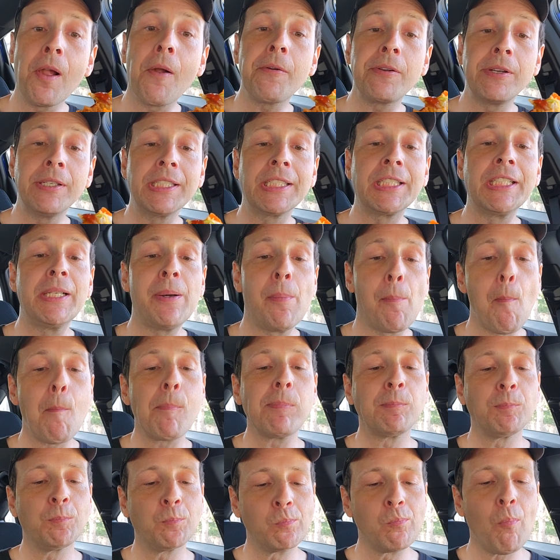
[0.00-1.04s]
There you go.
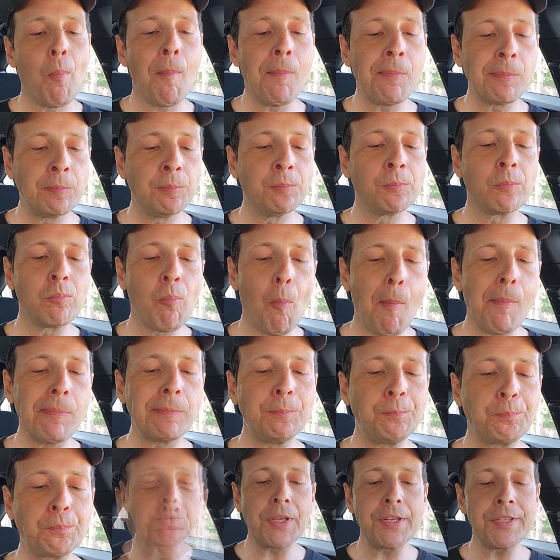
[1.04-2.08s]

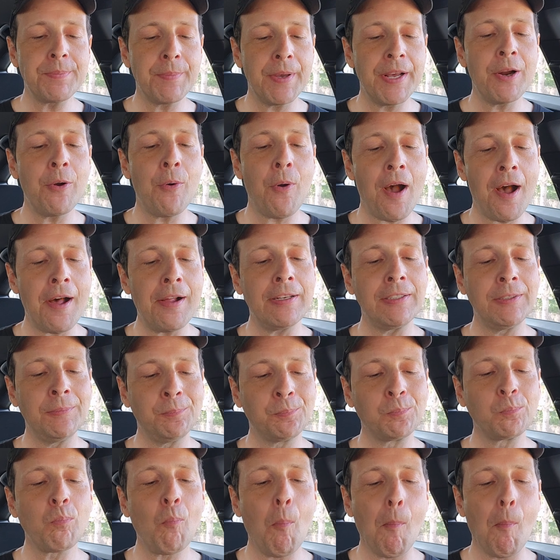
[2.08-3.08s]
It's been a while,